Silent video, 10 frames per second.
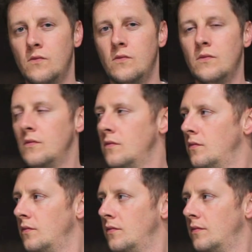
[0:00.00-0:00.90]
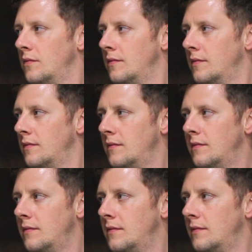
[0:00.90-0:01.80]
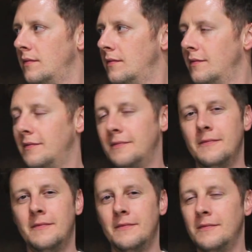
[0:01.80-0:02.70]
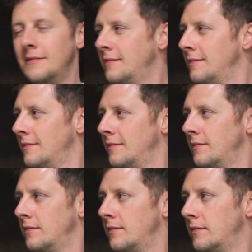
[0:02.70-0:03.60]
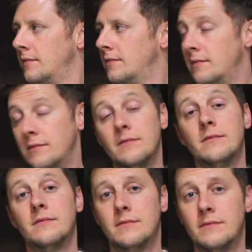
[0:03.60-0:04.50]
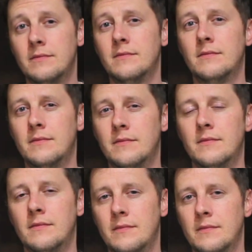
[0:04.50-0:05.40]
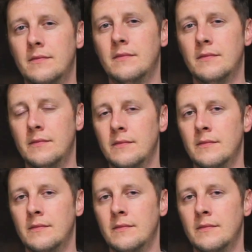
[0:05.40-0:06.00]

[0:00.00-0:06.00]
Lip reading: The person shown says nothing.